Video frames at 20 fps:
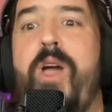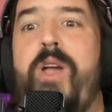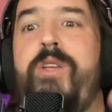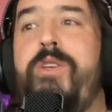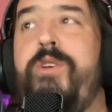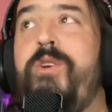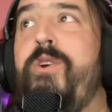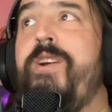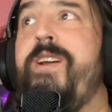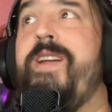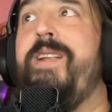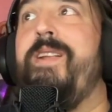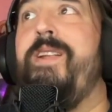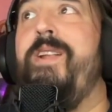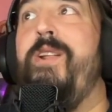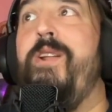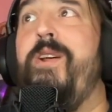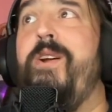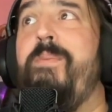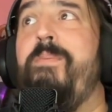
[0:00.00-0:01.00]
You
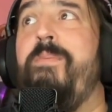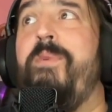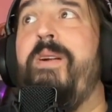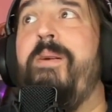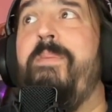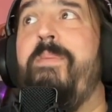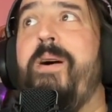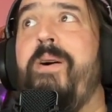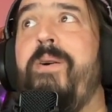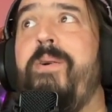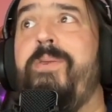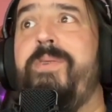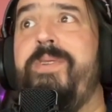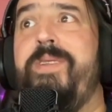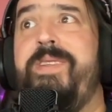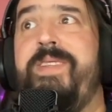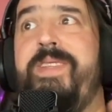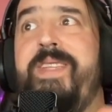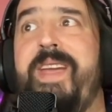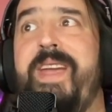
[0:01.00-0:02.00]
can learn more about
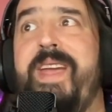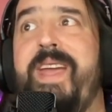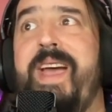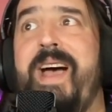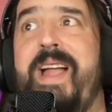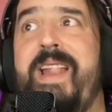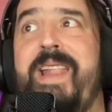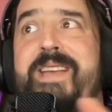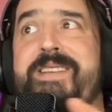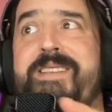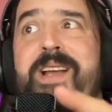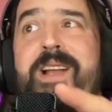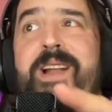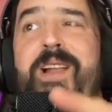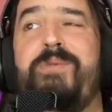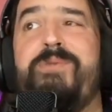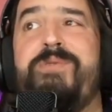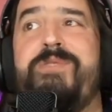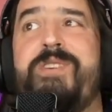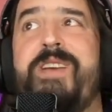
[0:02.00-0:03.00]
the Atlassian
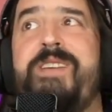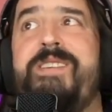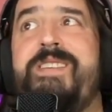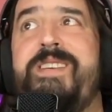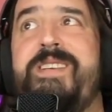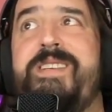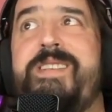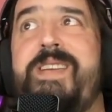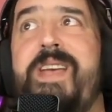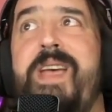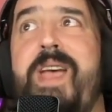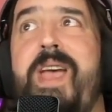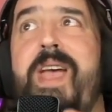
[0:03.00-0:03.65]
Cloud changes